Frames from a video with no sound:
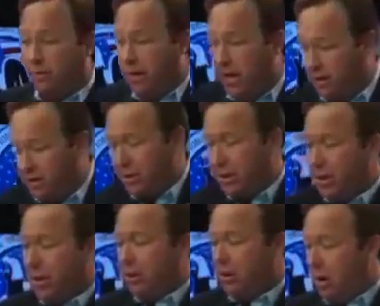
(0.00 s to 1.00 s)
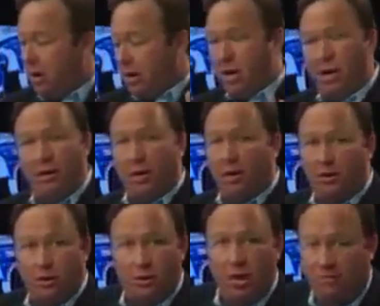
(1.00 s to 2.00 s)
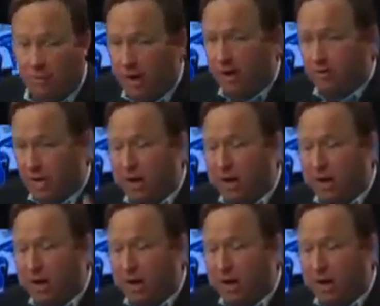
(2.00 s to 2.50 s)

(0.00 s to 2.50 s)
of Kokesh on any of the issues I've raised.